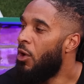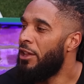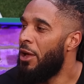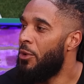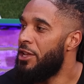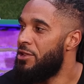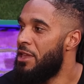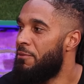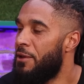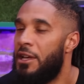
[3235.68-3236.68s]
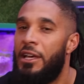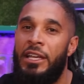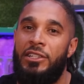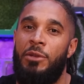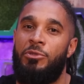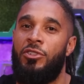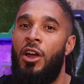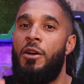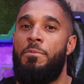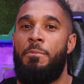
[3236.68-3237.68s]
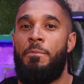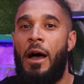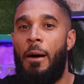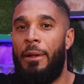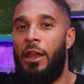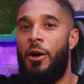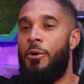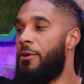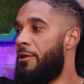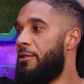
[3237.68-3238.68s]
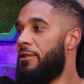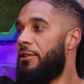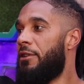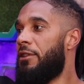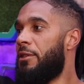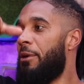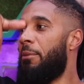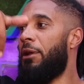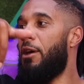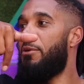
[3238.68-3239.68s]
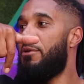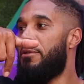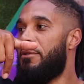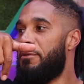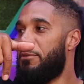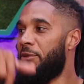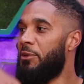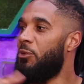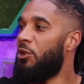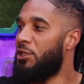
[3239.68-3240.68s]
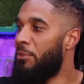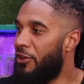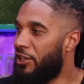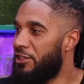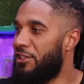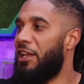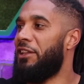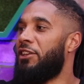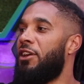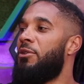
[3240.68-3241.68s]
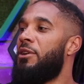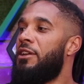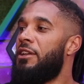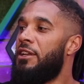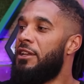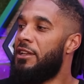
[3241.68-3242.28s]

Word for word: Go watch. Why that. don't we do that? Hit subscribe below the button below. You, know, you watch Americans now and they go,